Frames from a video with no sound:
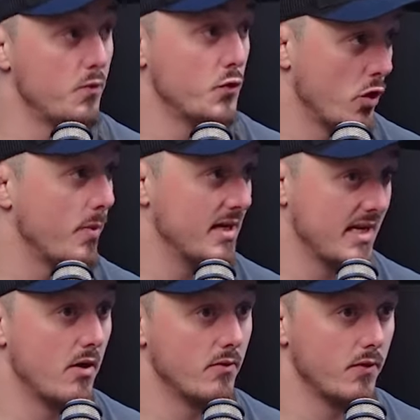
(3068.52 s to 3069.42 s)
dropping
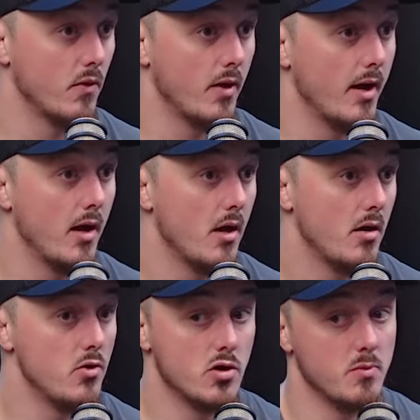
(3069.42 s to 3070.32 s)
down for it,
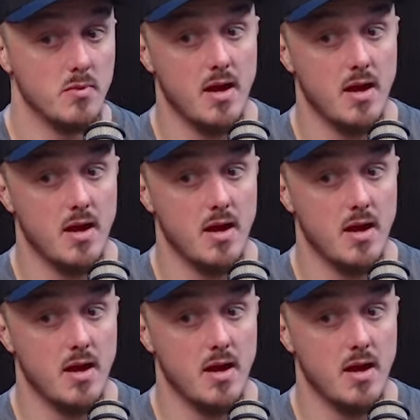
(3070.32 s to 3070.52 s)
you could